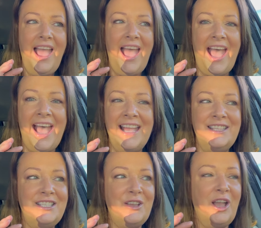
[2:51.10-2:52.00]

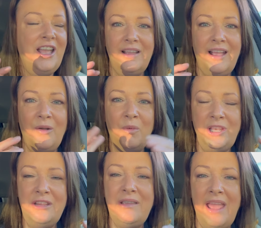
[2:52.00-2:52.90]
And
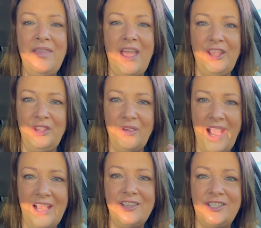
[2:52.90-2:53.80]
when you get there, you
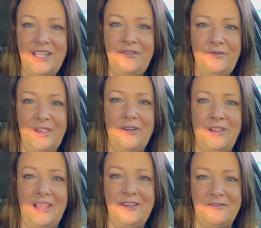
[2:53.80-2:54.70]
actually feel
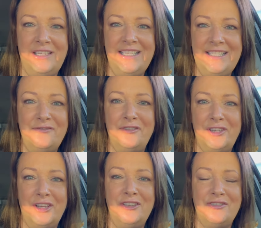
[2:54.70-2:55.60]
like you're in a different
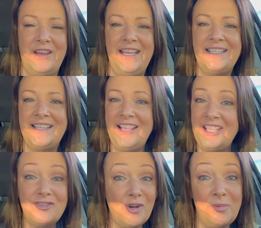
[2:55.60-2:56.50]
country. It's like
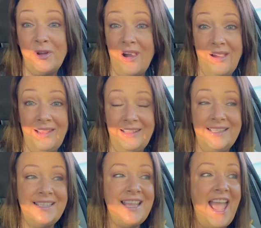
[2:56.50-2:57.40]
a tropical
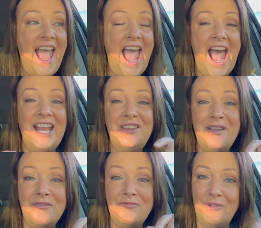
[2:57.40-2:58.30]
island, and you
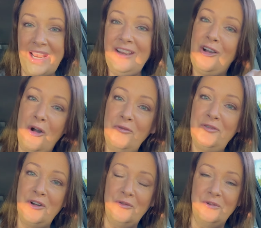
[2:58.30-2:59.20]
can rent
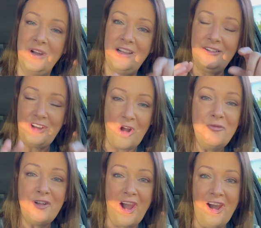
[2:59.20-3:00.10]
golf
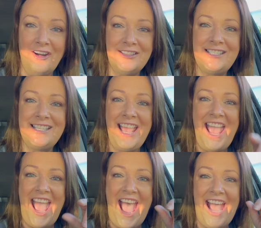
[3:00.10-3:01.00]
carts
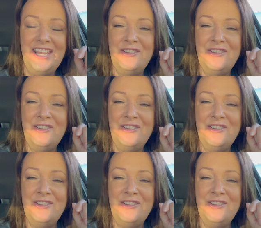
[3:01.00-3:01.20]
and you